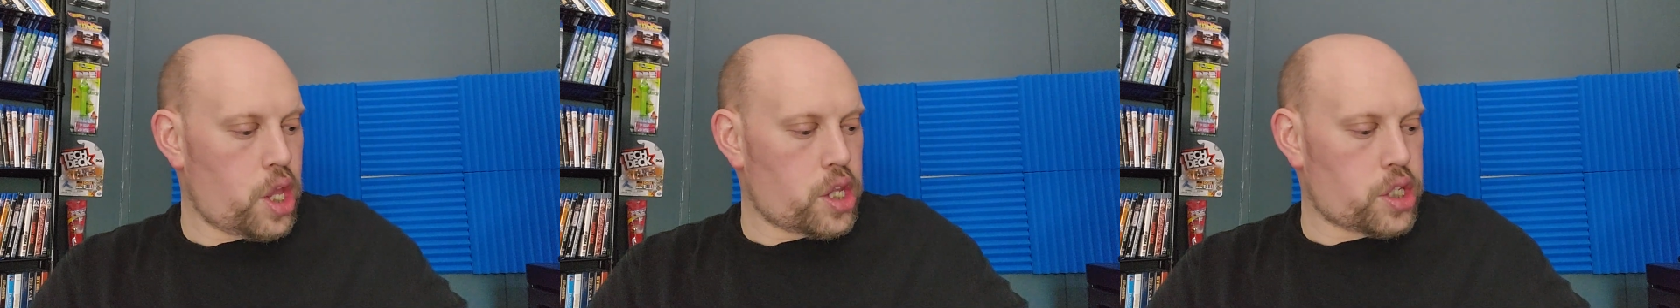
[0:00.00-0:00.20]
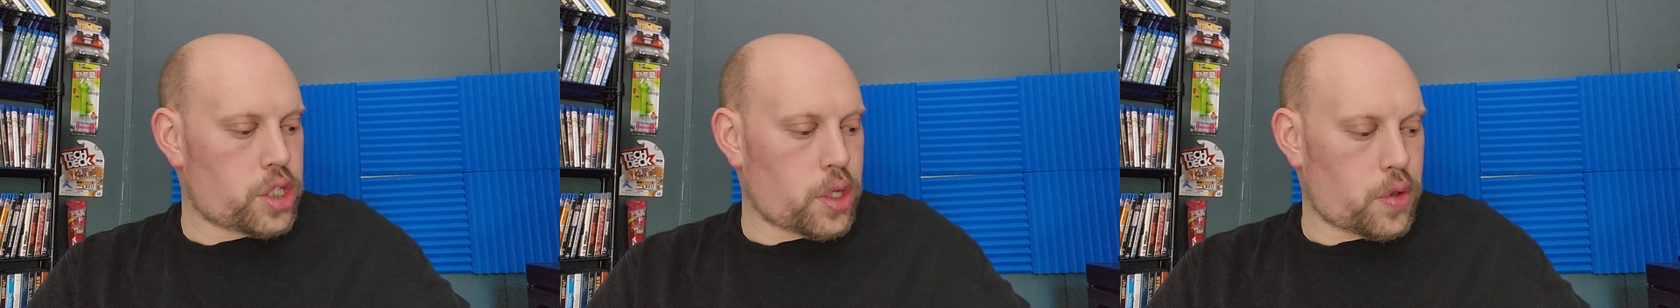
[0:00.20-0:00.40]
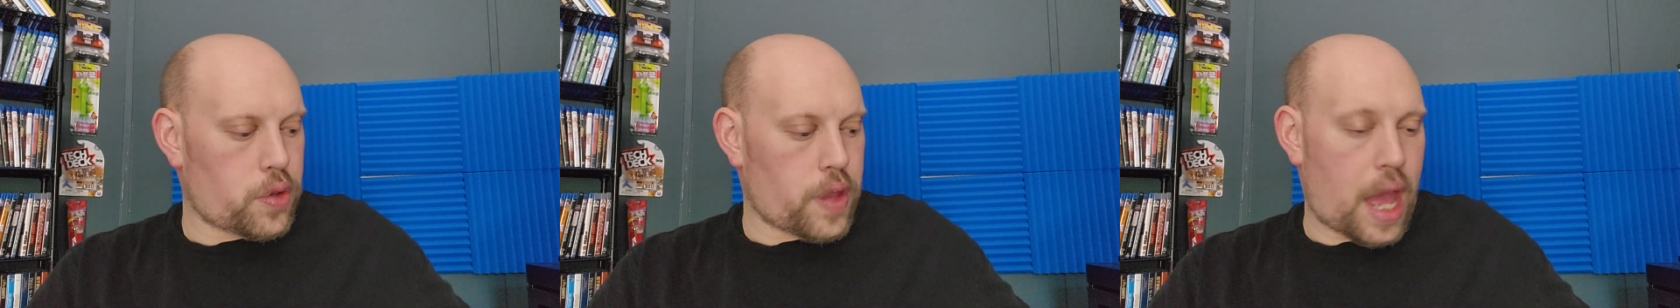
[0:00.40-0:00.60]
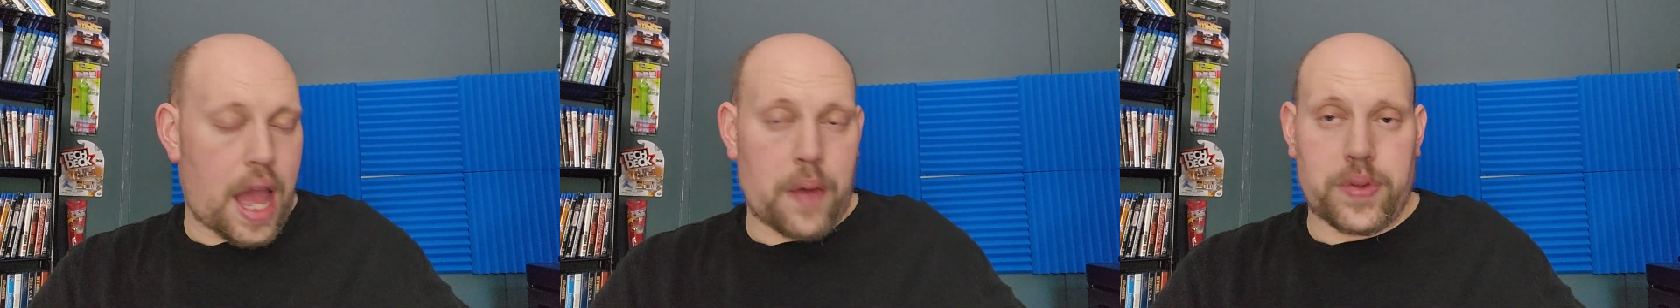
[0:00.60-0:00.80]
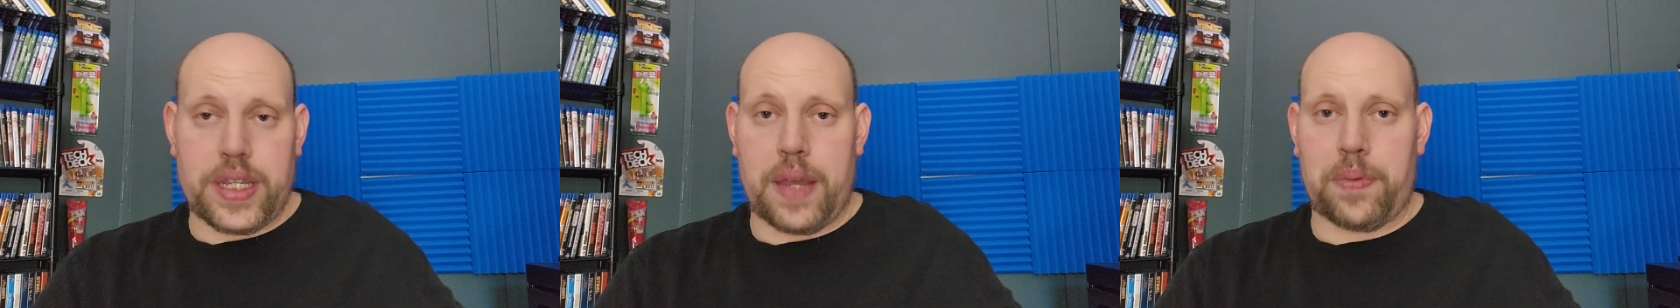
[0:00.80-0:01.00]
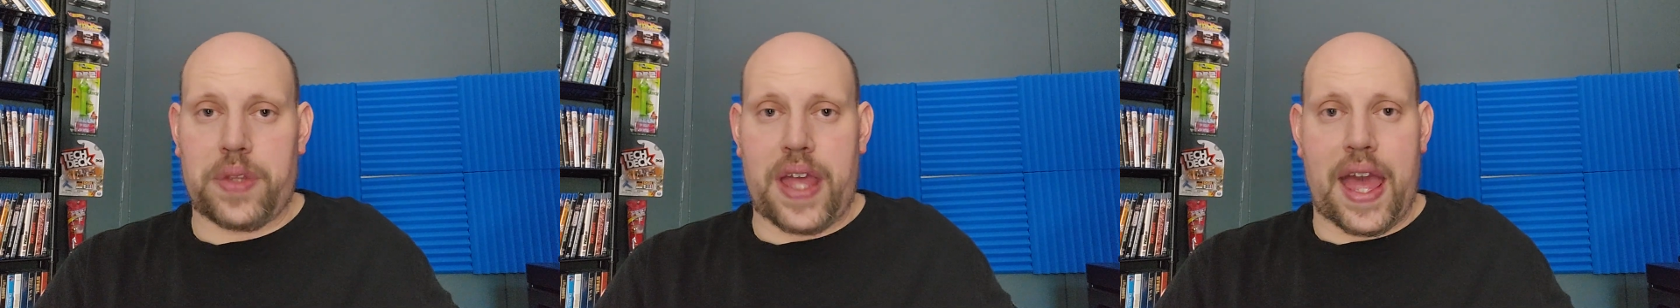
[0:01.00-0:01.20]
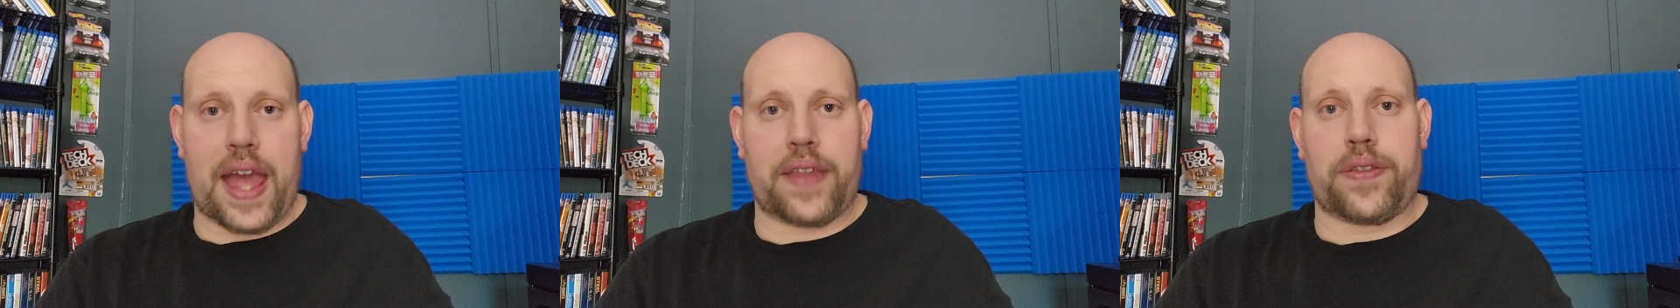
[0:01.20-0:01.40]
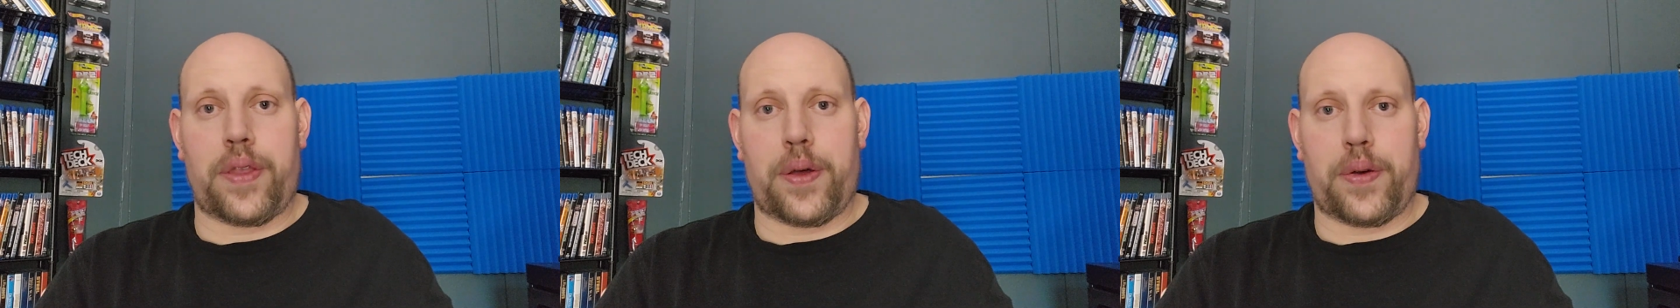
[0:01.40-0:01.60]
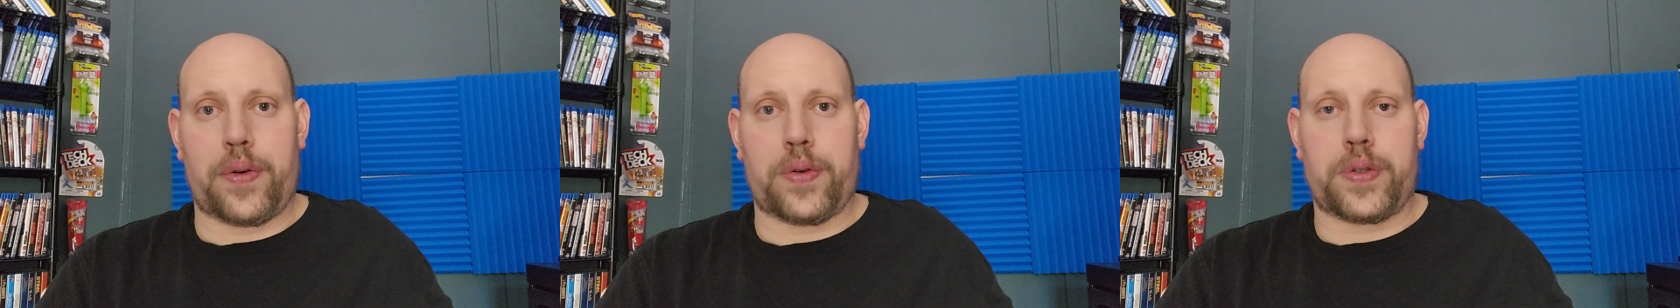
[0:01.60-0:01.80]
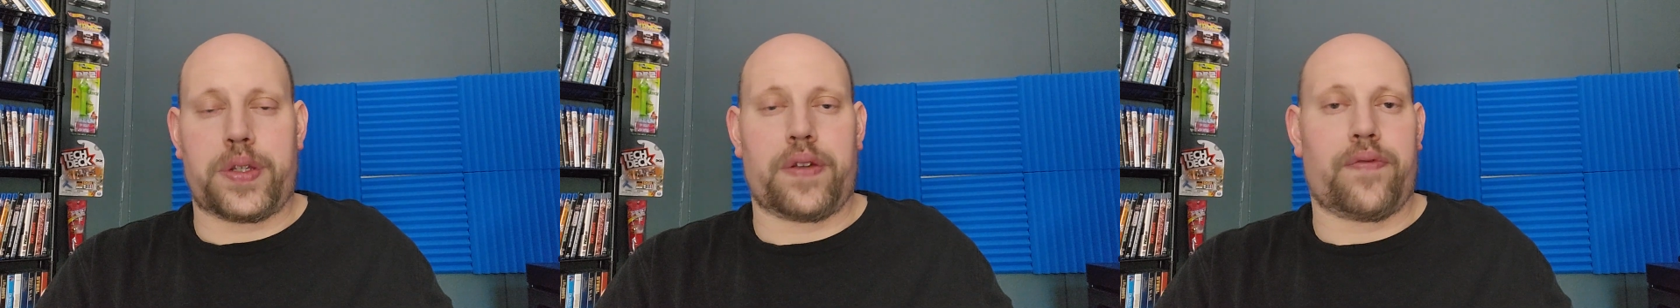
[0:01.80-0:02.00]
So I was able to add
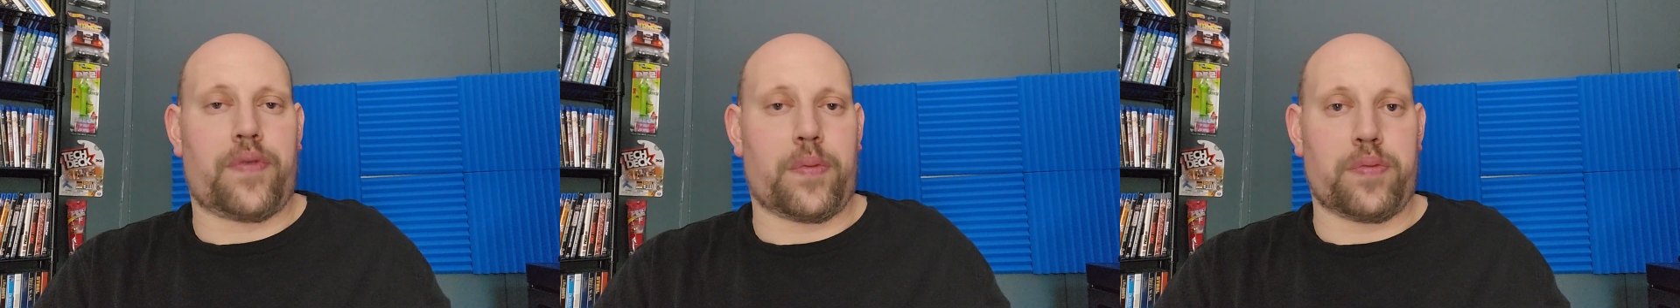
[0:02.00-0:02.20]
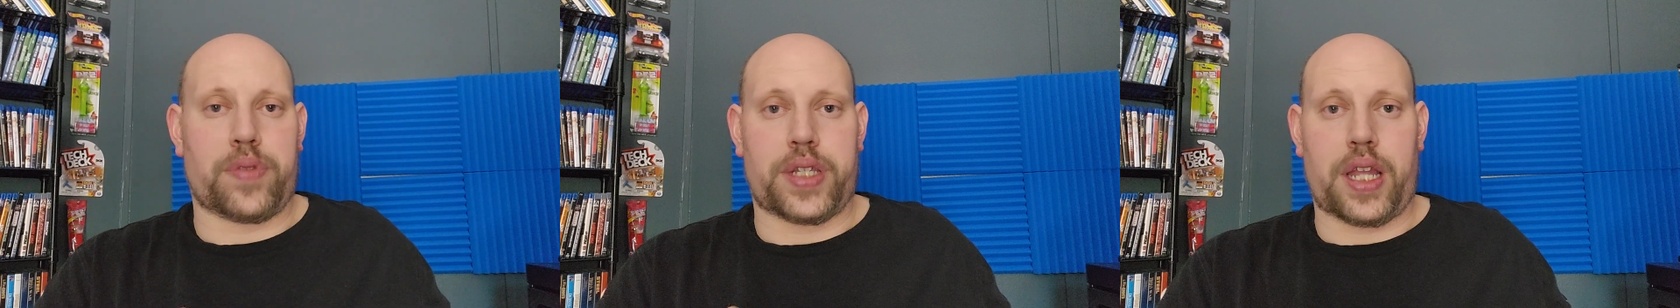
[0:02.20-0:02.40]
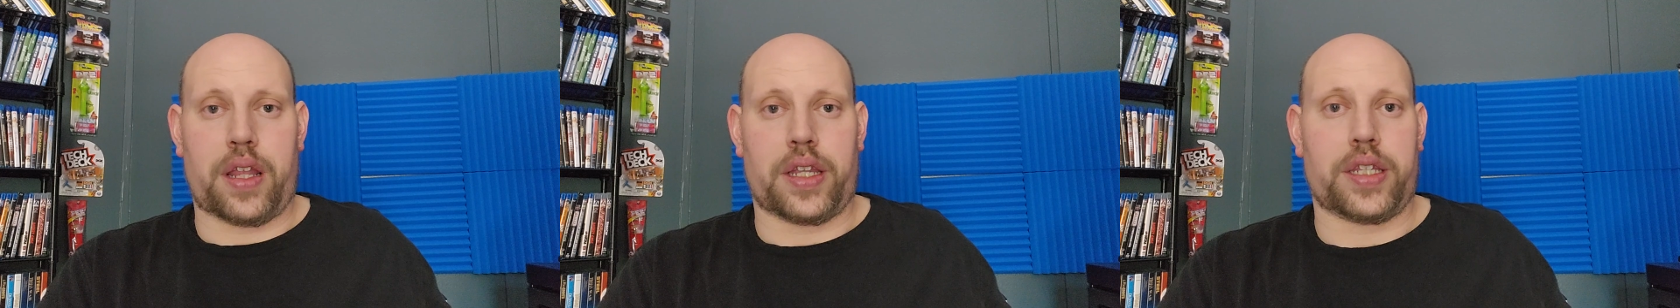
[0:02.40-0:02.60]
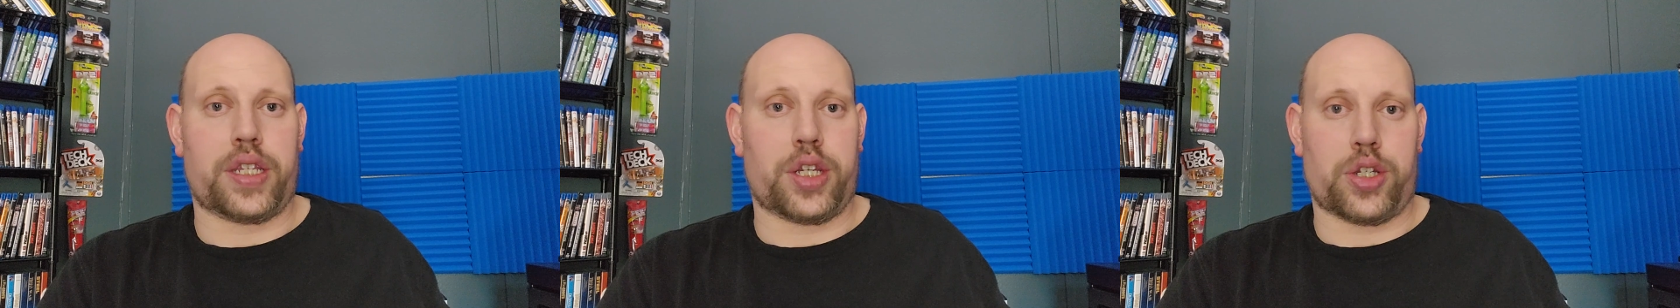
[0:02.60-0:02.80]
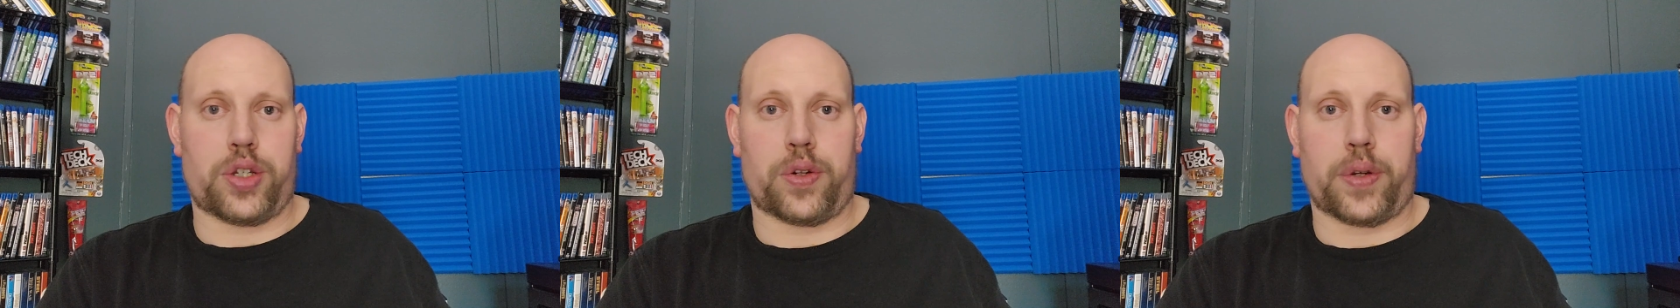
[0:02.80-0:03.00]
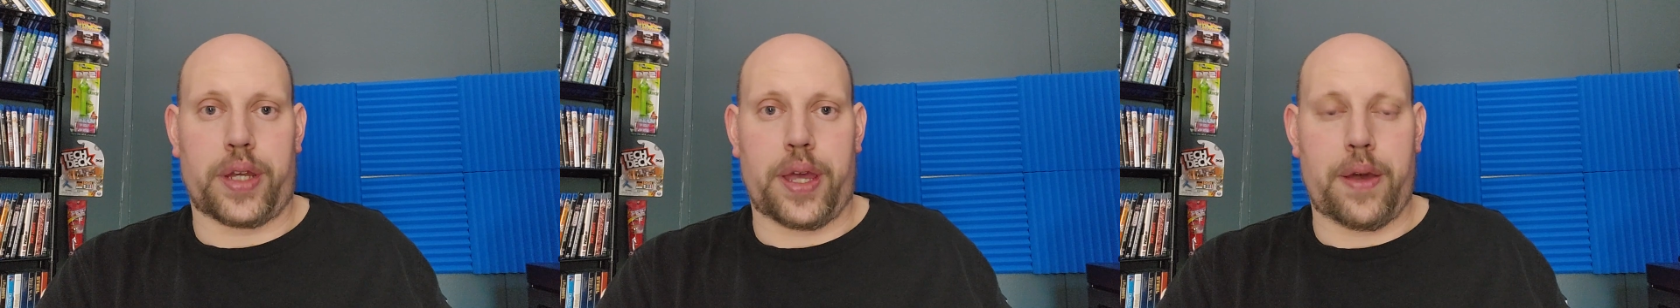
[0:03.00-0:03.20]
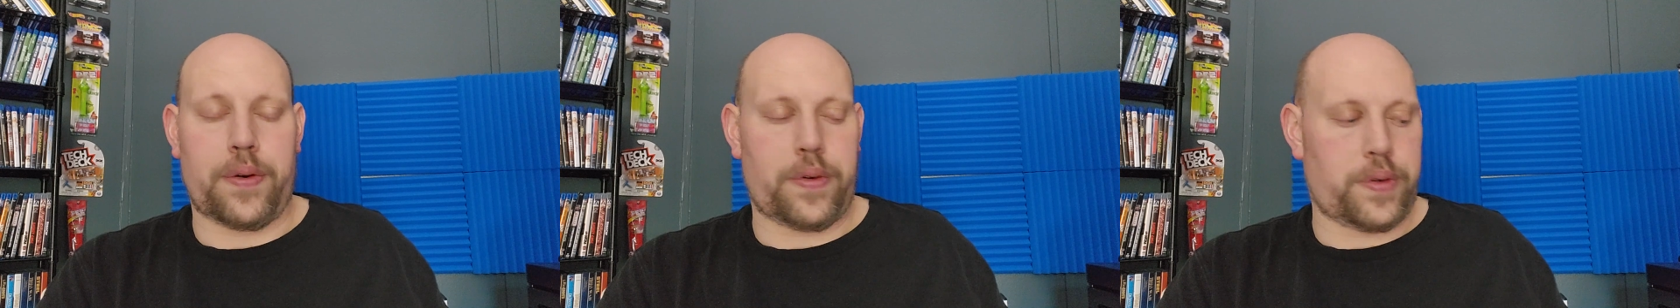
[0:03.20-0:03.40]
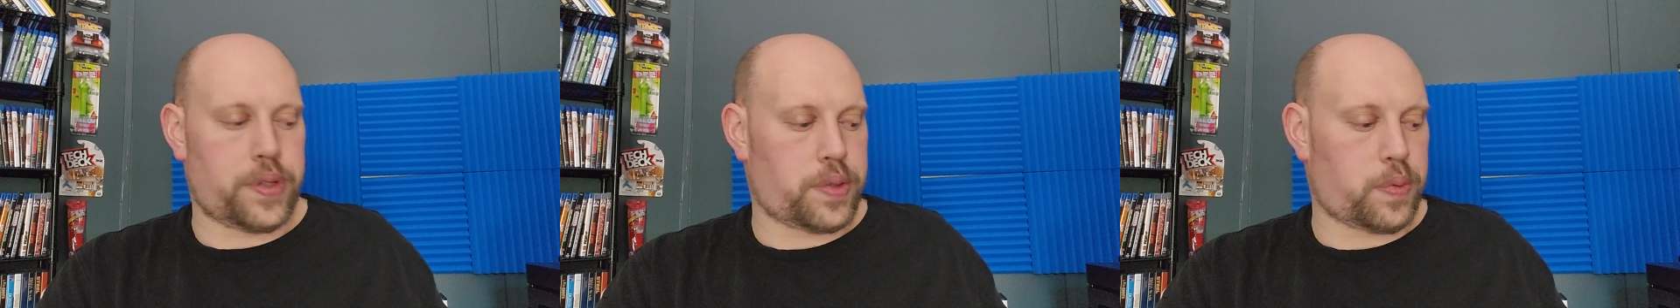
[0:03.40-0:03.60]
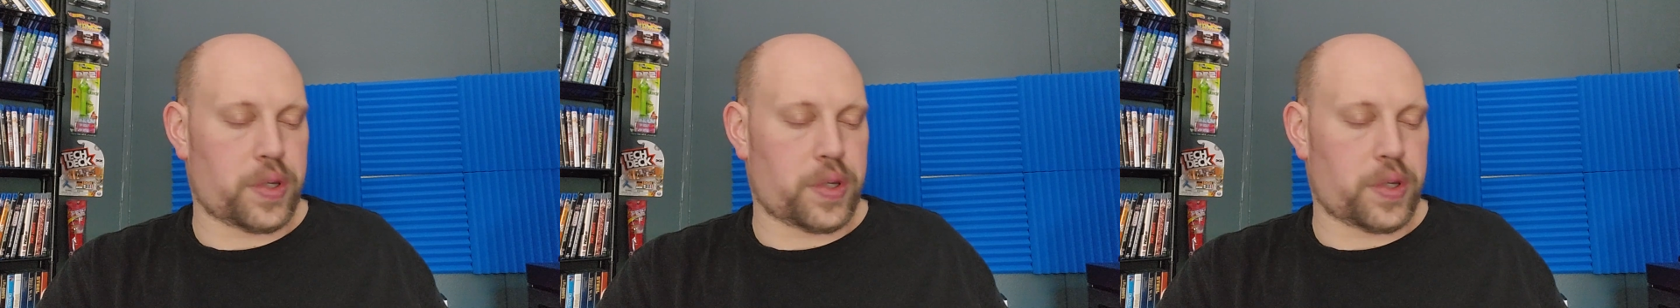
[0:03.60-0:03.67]
those from selling digital codes,